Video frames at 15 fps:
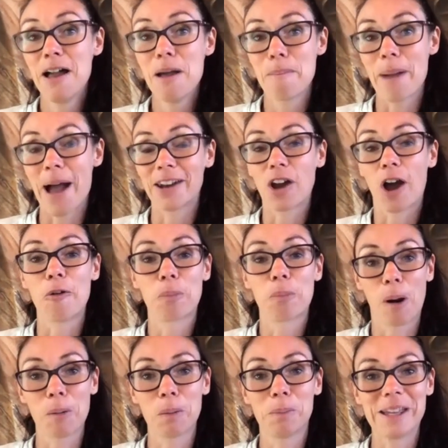Matt and I will
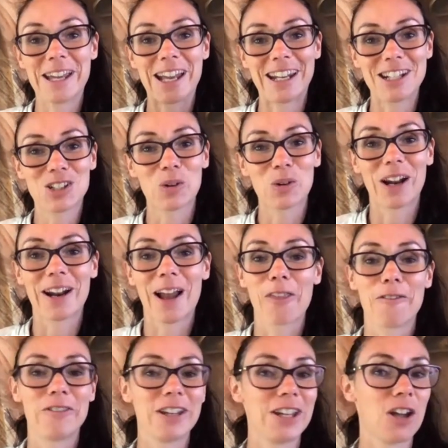probably get into on another
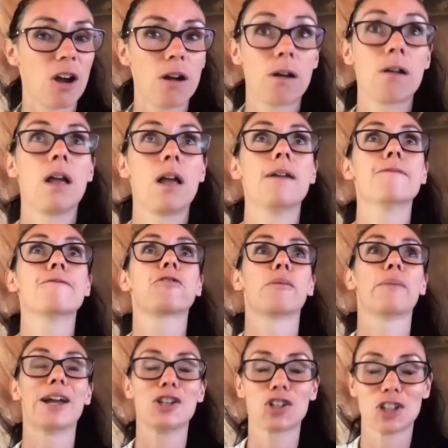video,
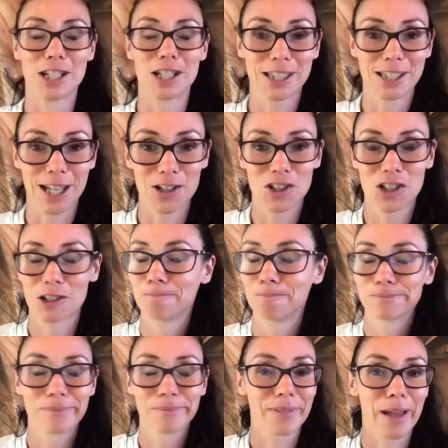inflammation as such
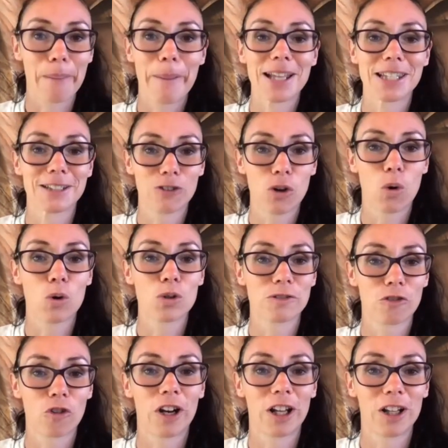a massive cause
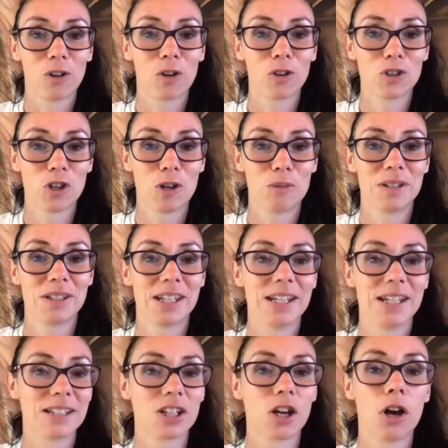of chronic long term
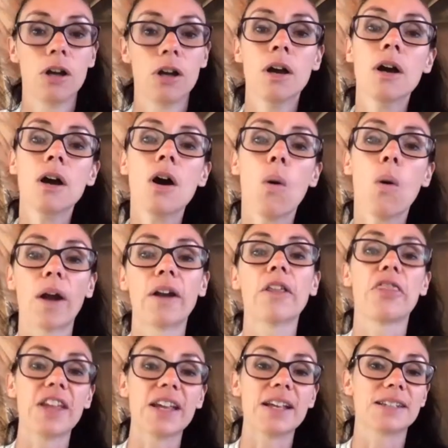disease. So, one of the
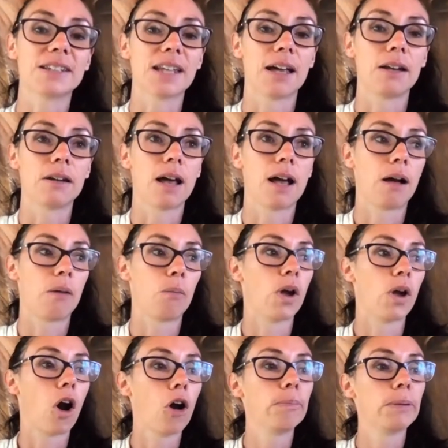things that um,
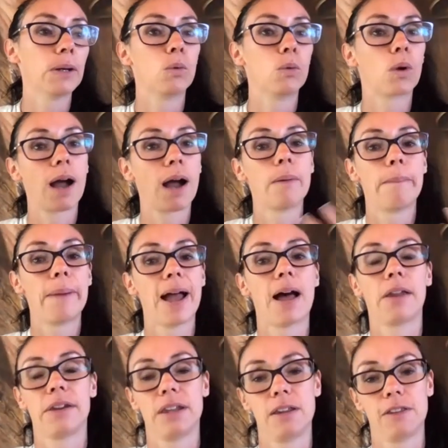we're hoping will come
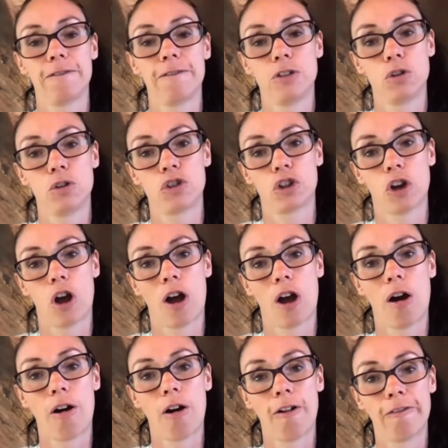about in the future
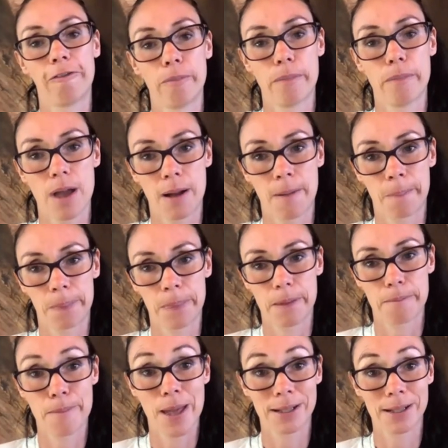of um,
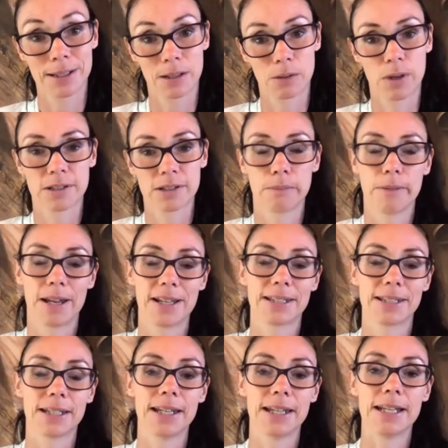medicine and Western
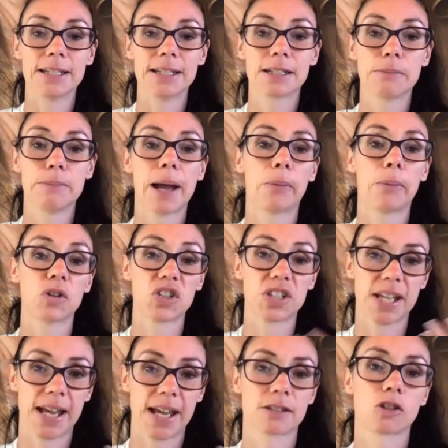medicine is to be able to
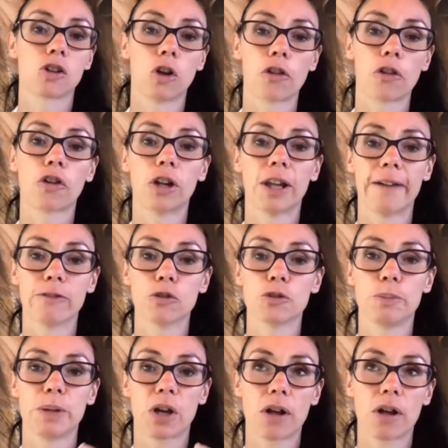test klotho levels
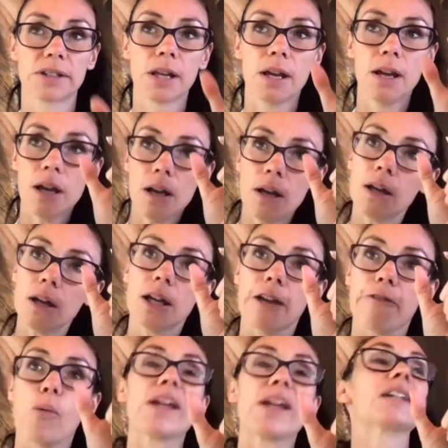because
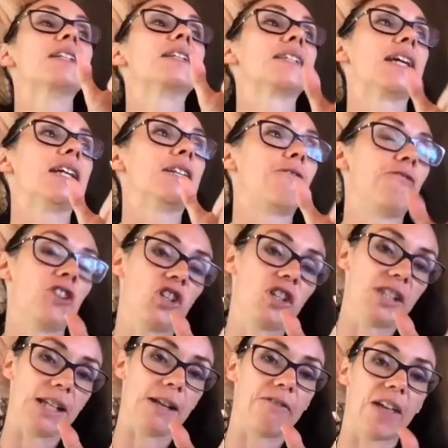if we can see a
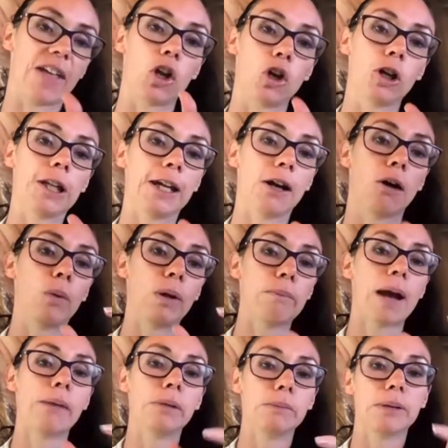deficiency of that early on, we
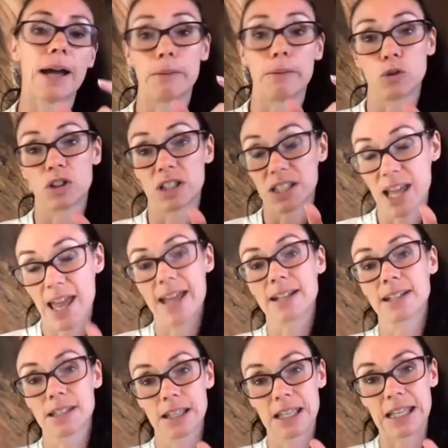may be able to
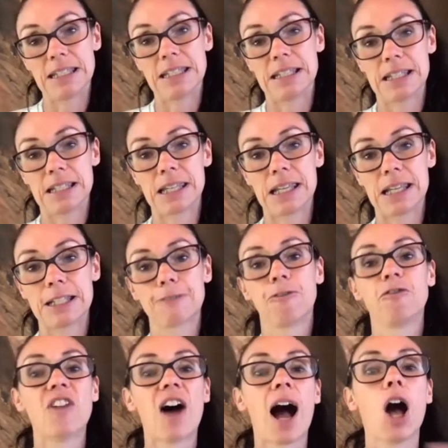detect kidney disease
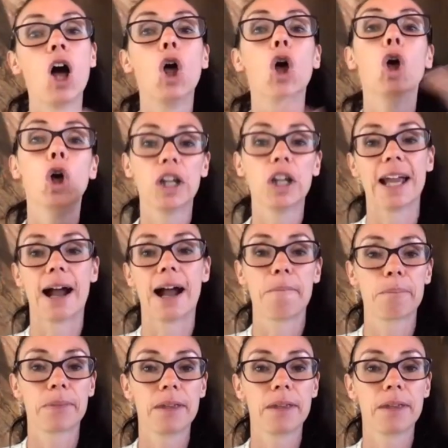far earlier.